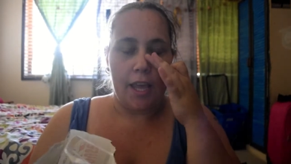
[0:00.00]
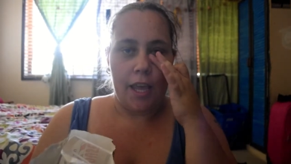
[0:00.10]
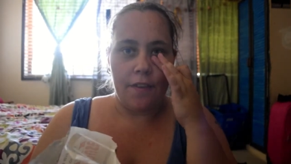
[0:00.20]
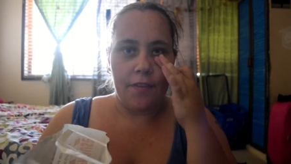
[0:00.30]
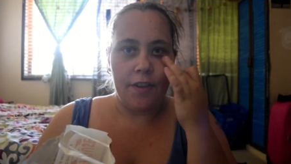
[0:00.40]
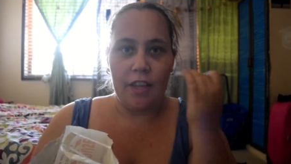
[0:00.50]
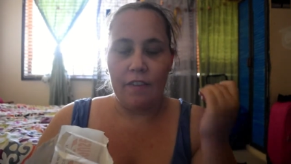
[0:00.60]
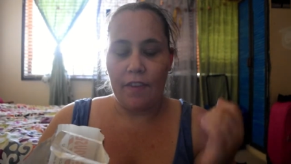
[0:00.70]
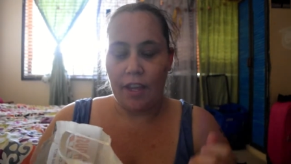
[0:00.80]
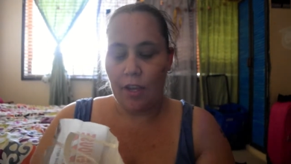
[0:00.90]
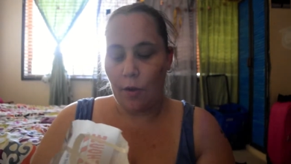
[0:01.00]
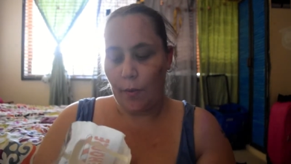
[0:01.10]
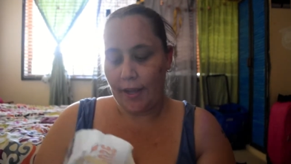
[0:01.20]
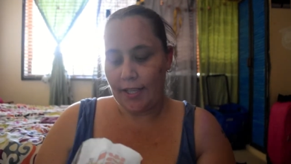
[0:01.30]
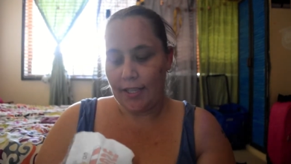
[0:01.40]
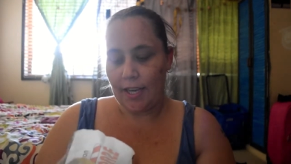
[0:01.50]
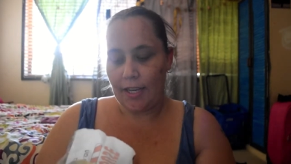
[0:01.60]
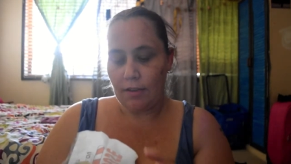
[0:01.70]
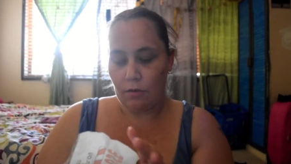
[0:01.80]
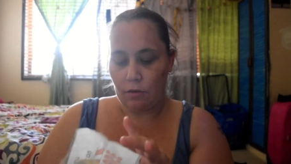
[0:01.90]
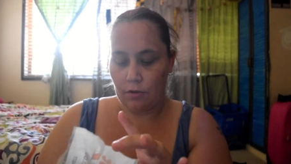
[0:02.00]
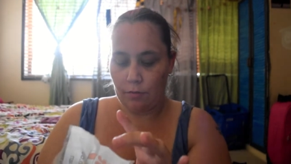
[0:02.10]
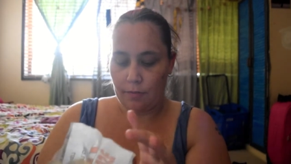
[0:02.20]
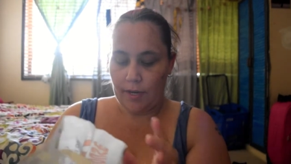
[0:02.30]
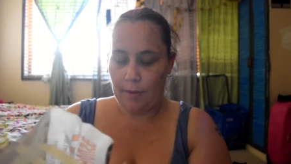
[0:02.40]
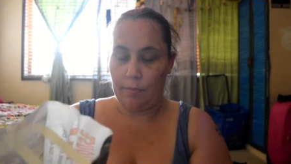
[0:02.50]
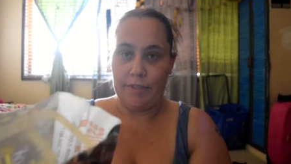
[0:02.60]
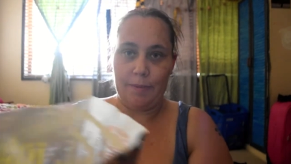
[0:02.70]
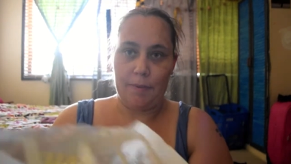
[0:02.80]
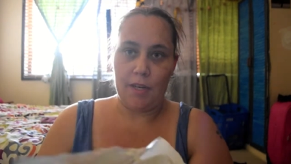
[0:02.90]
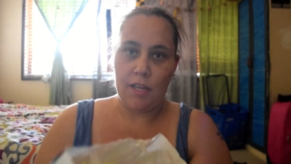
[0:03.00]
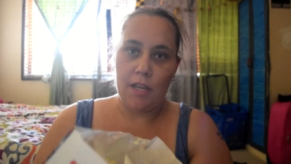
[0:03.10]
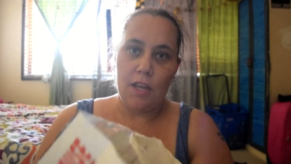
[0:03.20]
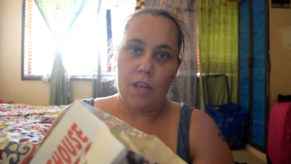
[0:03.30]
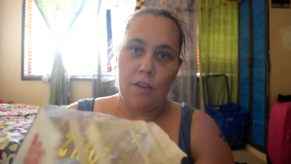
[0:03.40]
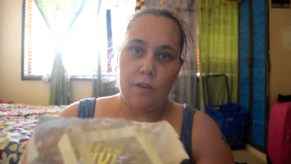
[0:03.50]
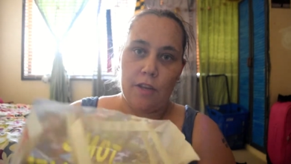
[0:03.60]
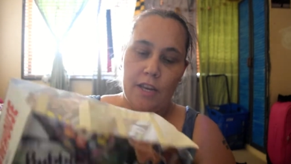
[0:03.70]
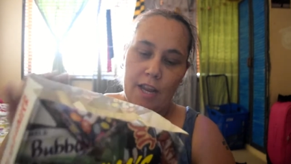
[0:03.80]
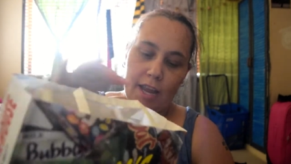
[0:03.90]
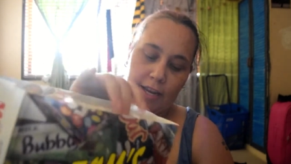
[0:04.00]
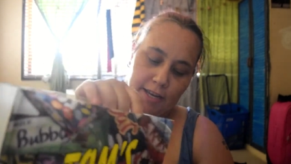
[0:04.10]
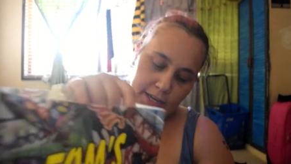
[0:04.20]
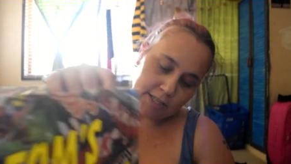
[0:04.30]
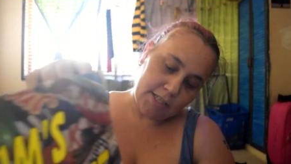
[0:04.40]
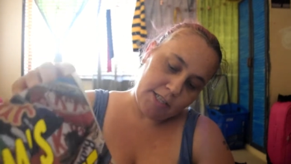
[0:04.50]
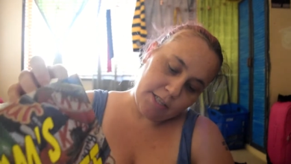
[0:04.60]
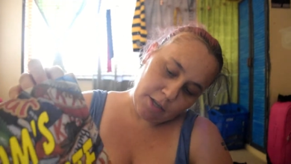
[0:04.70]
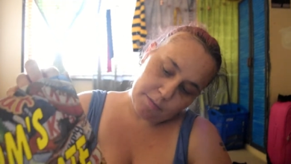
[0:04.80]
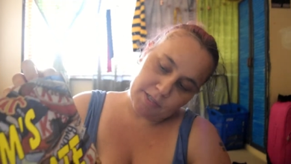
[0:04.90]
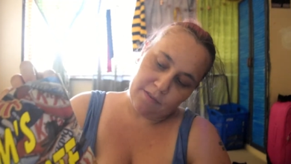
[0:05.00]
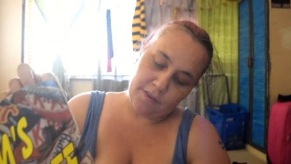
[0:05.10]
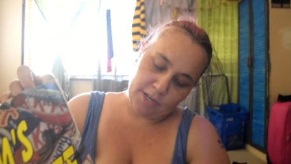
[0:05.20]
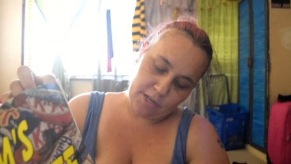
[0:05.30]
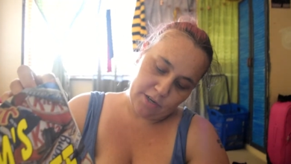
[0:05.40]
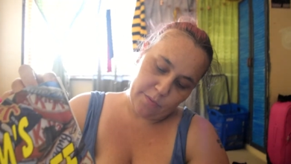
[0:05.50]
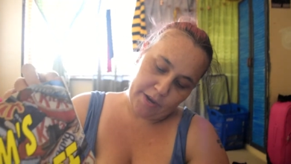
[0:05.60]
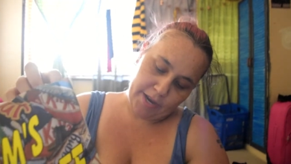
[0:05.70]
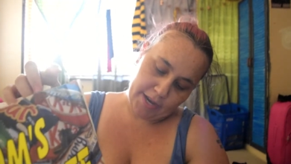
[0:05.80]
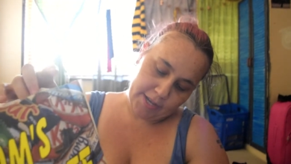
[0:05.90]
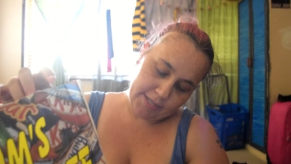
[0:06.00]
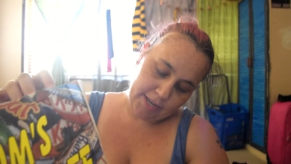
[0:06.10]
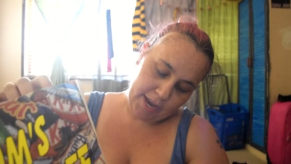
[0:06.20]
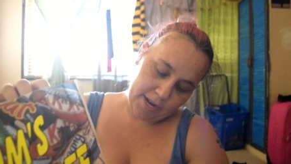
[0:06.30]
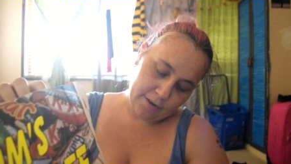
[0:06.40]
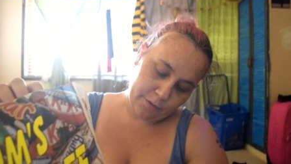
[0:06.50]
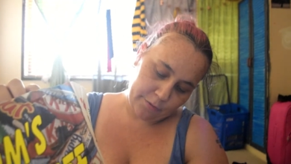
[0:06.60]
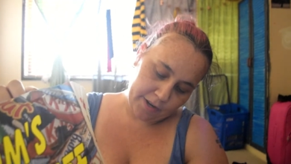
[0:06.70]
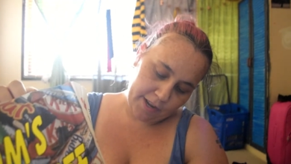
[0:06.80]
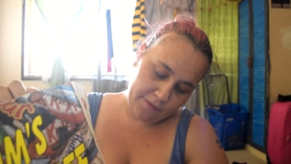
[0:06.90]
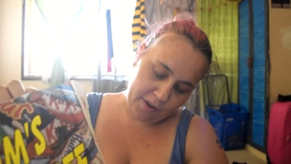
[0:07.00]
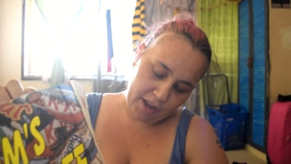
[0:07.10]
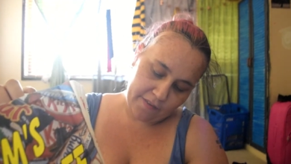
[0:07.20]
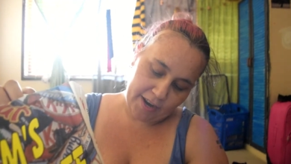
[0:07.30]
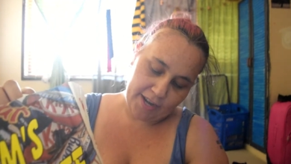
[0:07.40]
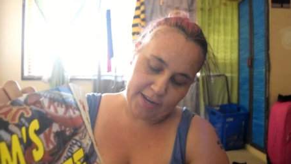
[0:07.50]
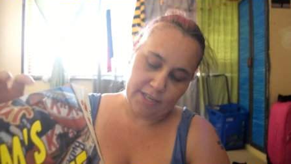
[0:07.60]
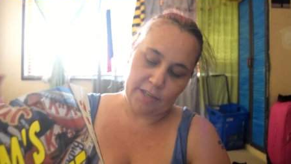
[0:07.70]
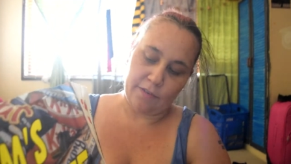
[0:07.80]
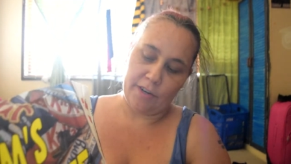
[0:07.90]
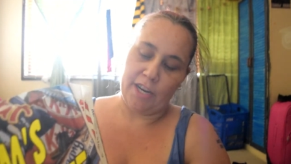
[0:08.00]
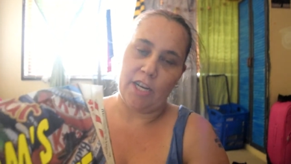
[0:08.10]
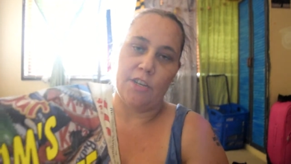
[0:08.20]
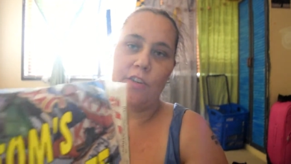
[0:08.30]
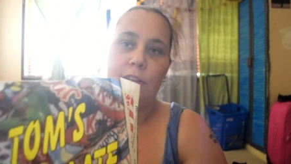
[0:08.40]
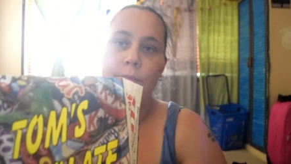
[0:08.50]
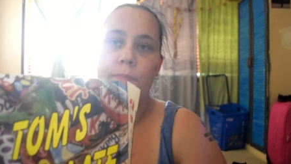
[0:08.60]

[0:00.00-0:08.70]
If you live in Queensland or in Brisbane, you can head down to Tom's Confectionery Warehouse at 358 Nudgee Road, Hendra.